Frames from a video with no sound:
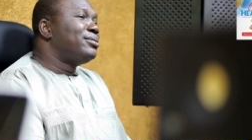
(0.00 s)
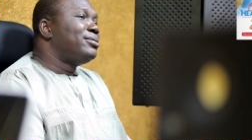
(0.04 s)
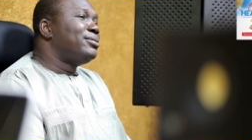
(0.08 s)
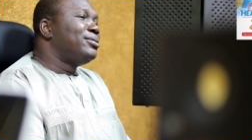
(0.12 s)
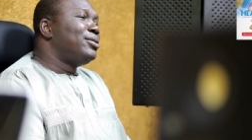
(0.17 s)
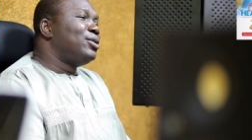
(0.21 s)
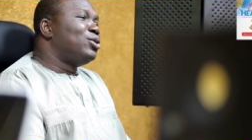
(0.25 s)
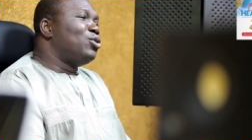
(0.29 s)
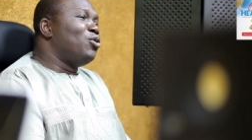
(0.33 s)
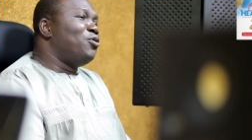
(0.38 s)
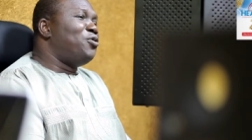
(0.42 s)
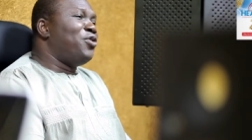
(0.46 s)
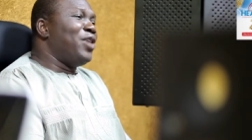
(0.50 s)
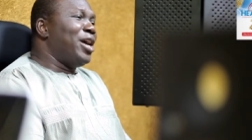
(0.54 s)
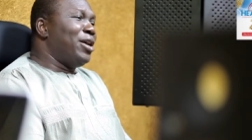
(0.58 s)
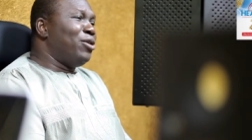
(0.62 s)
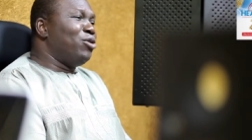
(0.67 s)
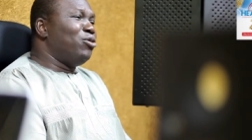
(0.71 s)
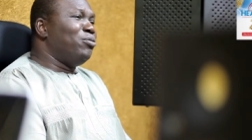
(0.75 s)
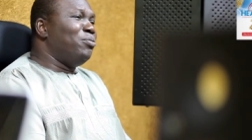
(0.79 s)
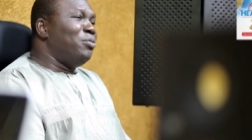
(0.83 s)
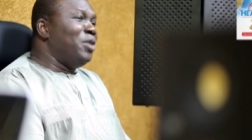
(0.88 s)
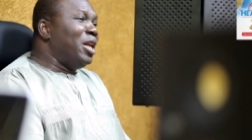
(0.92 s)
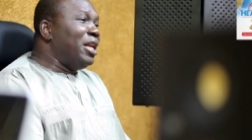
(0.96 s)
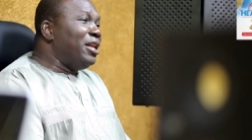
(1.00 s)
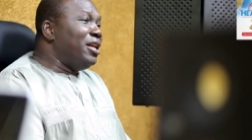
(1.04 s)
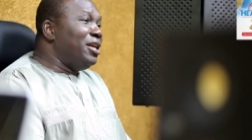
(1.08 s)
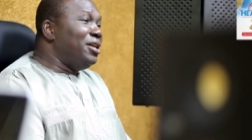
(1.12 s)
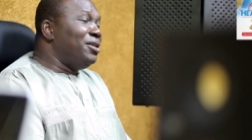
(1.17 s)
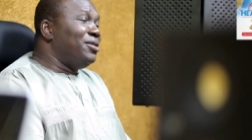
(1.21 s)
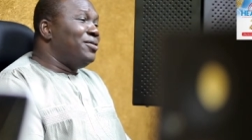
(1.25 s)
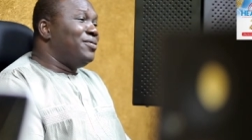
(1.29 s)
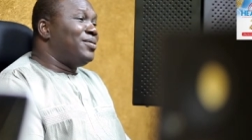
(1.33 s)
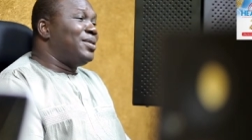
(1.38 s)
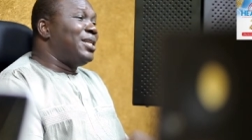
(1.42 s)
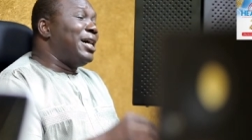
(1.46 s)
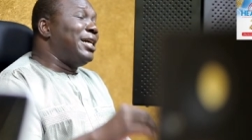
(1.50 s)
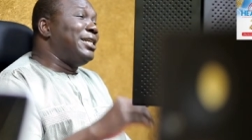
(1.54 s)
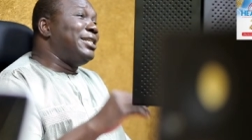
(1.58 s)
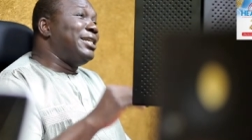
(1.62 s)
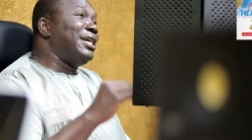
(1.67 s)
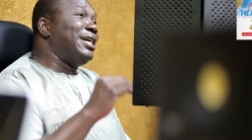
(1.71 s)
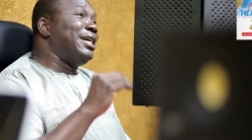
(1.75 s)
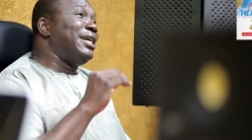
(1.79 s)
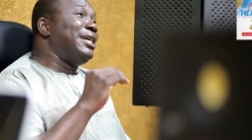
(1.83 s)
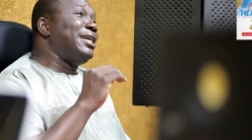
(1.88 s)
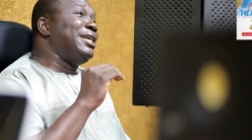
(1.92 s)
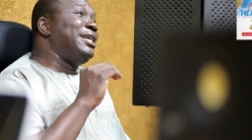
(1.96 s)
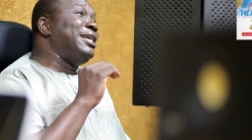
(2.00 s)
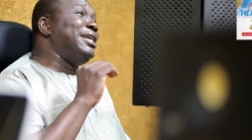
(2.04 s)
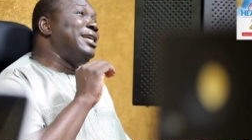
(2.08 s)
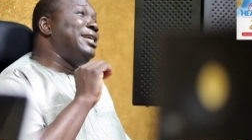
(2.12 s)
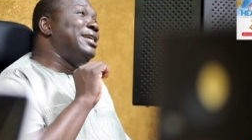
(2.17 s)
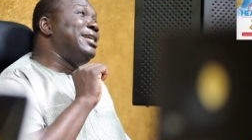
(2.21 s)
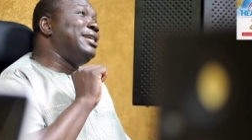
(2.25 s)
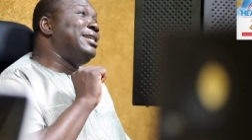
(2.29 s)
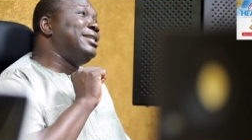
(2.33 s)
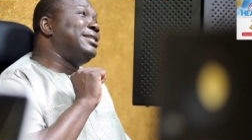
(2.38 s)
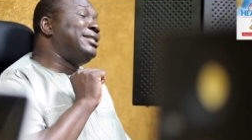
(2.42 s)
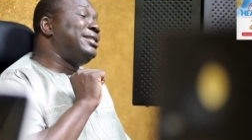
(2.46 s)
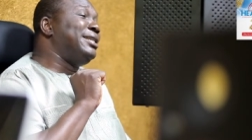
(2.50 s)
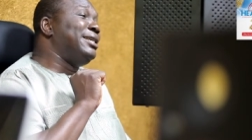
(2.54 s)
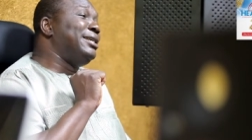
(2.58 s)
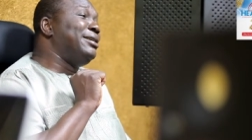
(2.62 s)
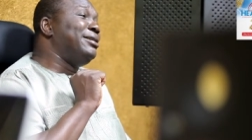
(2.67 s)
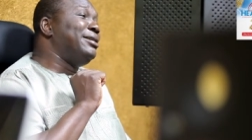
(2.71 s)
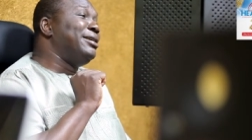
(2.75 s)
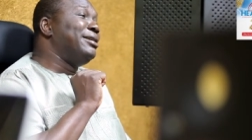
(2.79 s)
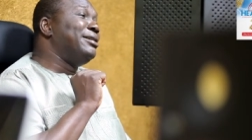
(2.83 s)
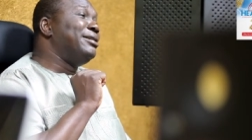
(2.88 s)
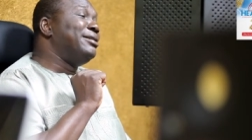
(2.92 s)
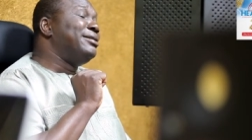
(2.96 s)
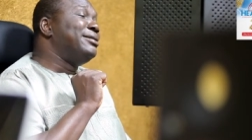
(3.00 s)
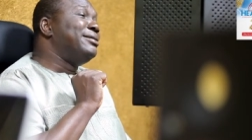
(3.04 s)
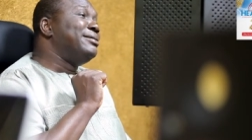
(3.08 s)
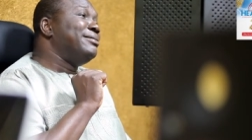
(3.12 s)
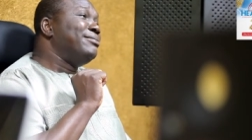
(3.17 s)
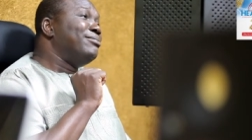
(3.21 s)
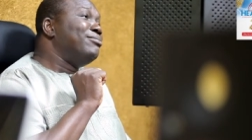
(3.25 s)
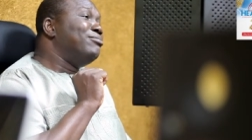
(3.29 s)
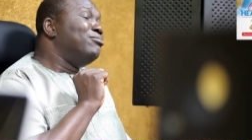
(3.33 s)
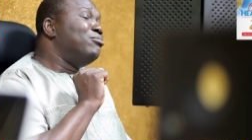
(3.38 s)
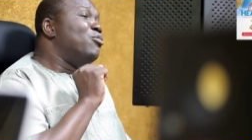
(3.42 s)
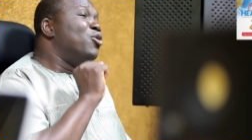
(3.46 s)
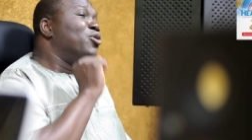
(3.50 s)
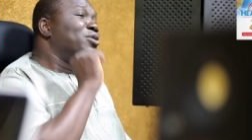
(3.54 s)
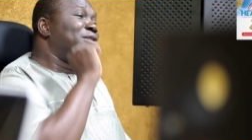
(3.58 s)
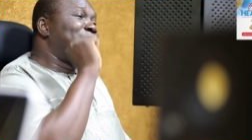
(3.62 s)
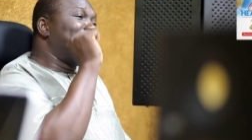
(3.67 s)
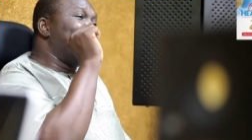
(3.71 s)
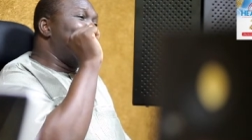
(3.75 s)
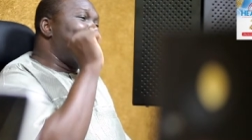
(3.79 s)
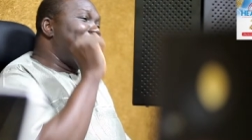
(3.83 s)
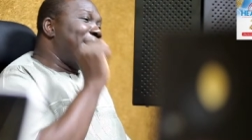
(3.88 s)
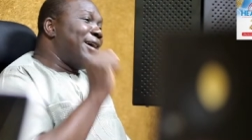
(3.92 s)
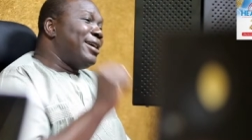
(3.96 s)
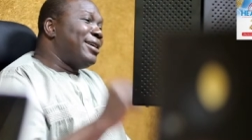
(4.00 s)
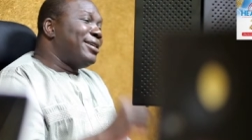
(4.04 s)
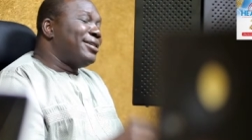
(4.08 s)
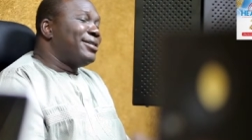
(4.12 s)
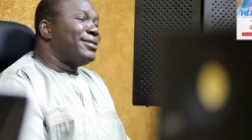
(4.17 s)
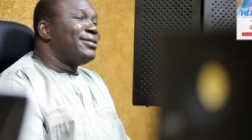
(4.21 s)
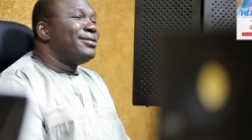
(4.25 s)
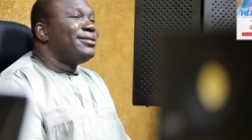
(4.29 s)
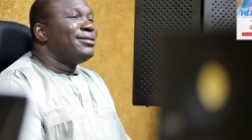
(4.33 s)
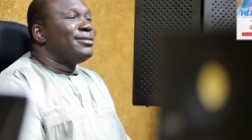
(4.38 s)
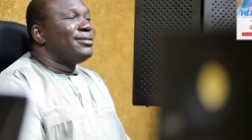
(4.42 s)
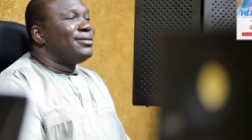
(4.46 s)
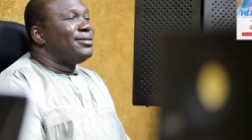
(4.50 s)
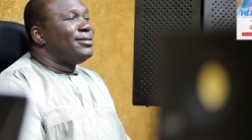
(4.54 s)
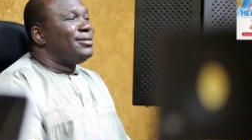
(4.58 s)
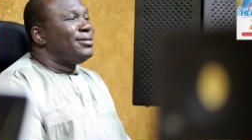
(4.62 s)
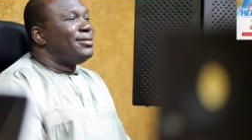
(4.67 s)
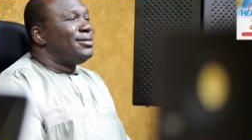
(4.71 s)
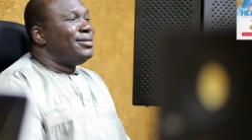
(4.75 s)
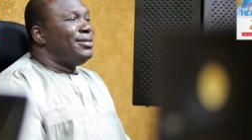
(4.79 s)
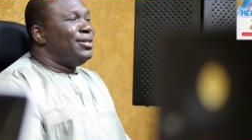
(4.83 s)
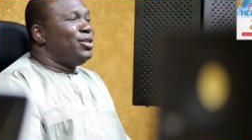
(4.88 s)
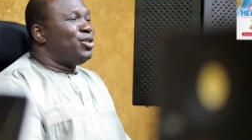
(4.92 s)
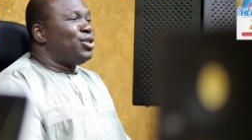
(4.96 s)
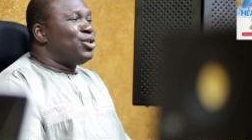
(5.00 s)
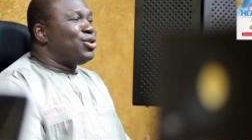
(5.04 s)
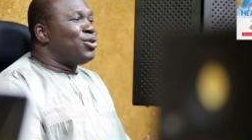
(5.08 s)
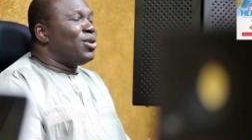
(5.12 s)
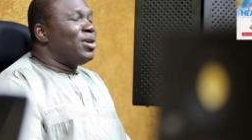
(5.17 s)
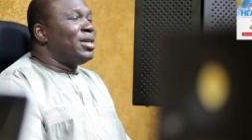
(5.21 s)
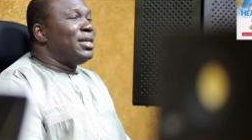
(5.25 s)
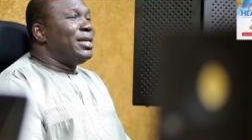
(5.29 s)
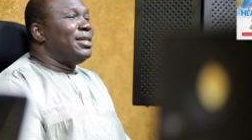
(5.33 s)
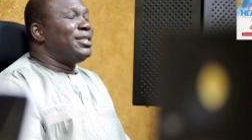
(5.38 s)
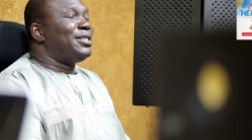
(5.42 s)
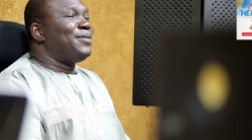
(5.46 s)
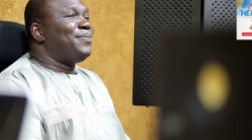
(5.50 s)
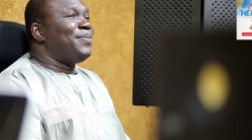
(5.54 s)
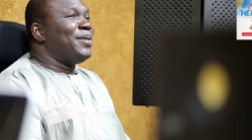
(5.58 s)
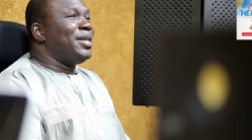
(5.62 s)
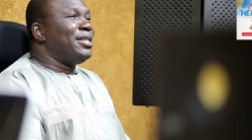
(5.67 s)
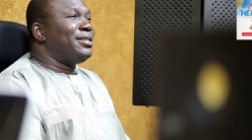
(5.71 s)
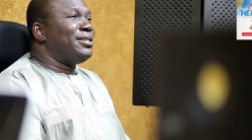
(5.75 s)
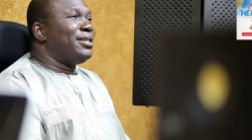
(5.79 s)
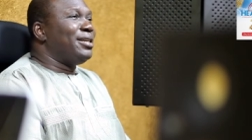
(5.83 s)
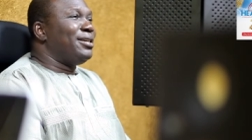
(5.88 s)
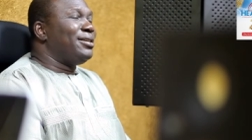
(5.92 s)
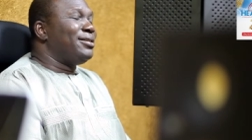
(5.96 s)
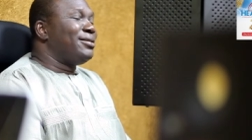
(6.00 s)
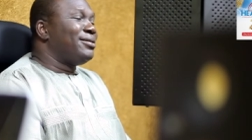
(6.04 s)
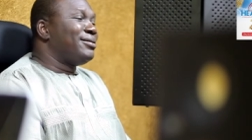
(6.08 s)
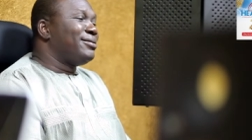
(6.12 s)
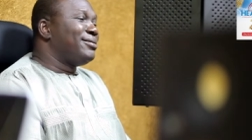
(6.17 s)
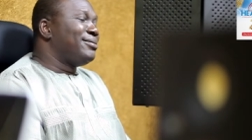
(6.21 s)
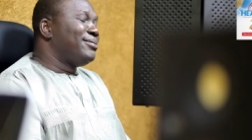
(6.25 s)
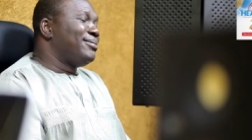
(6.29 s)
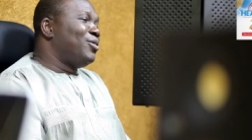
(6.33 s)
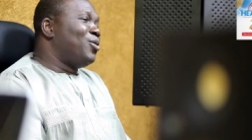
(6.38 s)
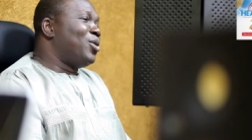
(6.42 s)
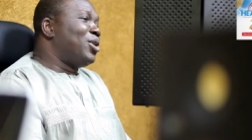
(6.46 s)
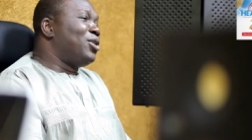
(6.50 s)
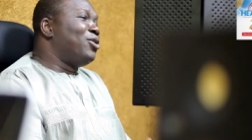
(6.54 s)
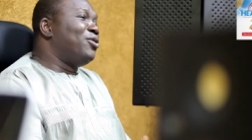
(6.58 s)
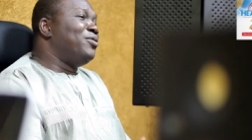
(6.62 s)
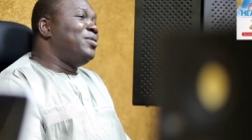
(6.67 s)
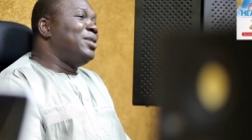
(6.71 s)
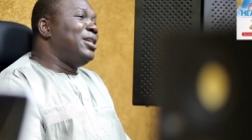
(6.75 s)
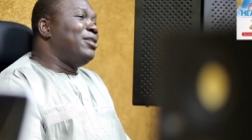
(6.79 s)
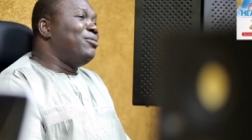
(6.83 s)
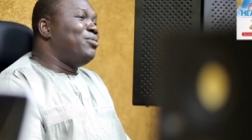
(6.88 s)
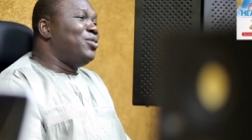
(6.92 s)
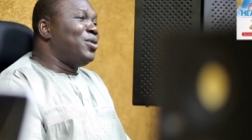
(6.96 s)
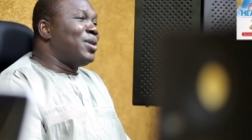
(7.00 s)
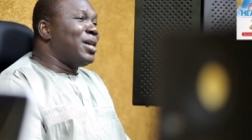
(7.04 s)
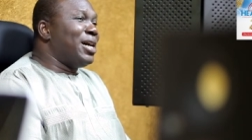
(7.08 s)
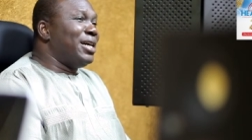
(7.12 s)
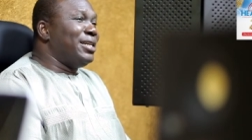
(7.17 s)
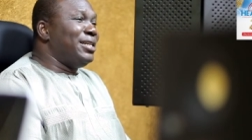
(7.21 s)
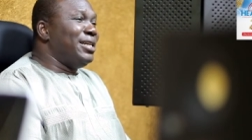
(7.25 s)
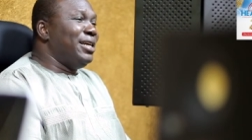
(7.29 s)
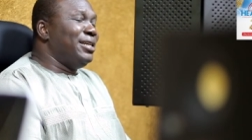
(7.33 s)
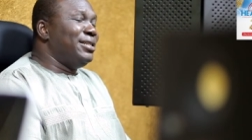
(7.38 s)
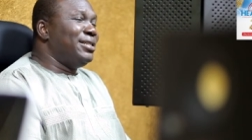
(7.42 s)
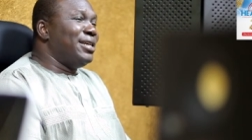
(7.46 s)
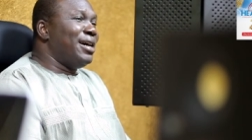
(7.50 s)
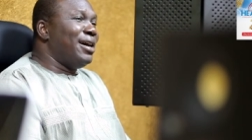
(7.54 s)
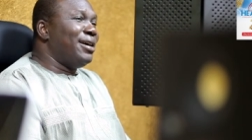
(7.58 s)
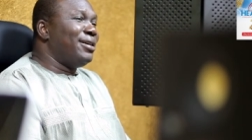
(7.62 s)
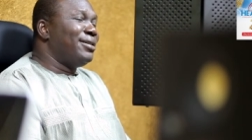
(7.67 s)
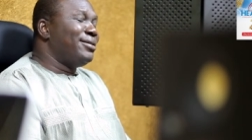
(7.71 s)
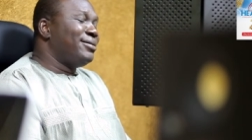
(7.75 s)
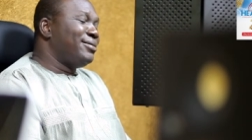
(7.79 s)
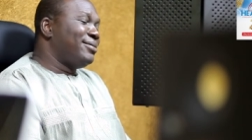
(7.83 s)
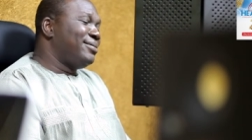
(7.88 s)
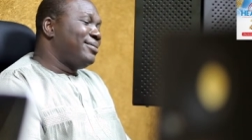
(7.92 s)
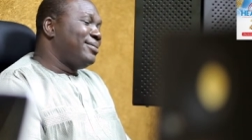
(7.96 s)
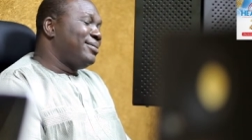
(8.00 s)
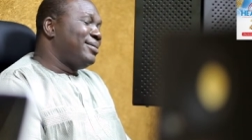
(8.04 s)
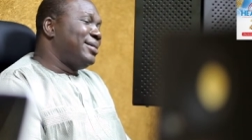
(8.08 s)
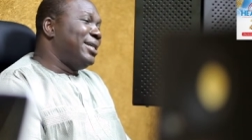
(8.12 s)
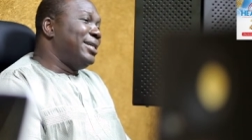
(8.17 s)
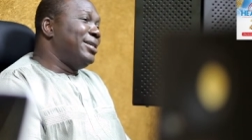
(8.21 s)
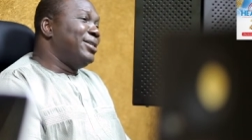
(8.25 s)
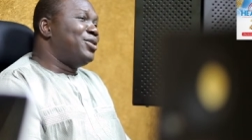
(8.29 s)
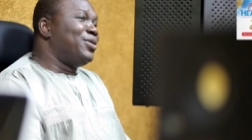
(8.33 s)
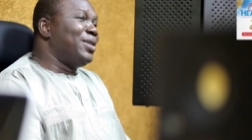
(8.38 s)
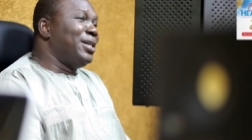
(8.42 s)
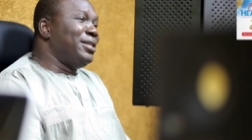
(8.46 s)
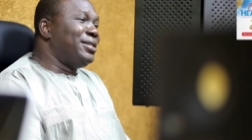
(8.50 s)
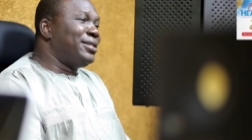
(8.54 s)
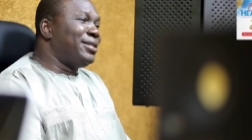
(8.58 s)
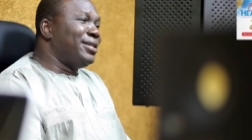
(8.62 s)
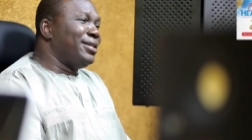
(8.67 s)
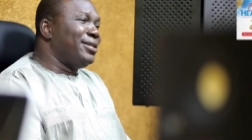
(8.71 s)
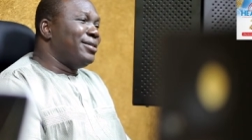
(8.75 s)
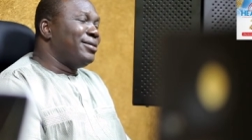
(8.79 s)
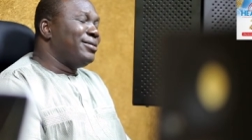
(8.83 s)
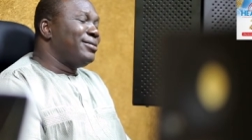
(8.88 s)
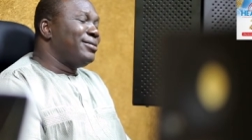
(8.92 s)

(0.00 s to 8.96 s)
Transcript: So Pharaoh believes that he is the most high, the strongest person. What of Nebuchadnezzar? Interesting.